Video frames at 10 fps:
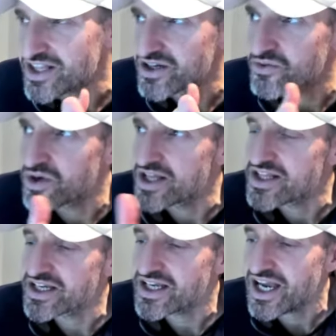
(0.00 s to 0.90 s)
I think I
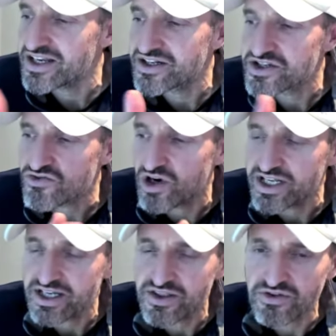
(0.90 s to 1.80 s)
think Kenyon is
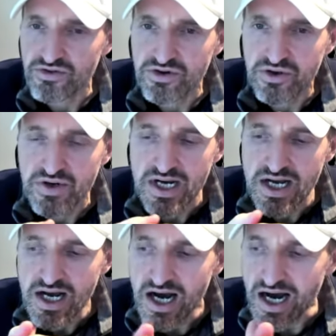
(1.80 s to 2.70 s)
running it through
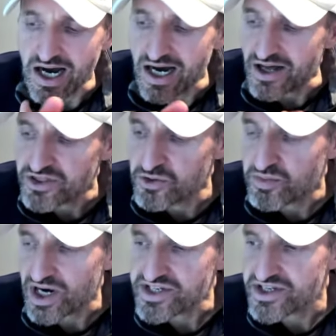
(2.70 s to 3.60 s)
uh, through
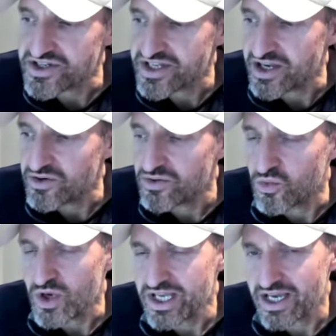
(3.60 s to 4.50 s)
President's Day
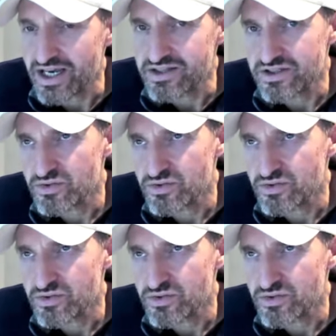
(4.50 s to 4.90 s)
weekend,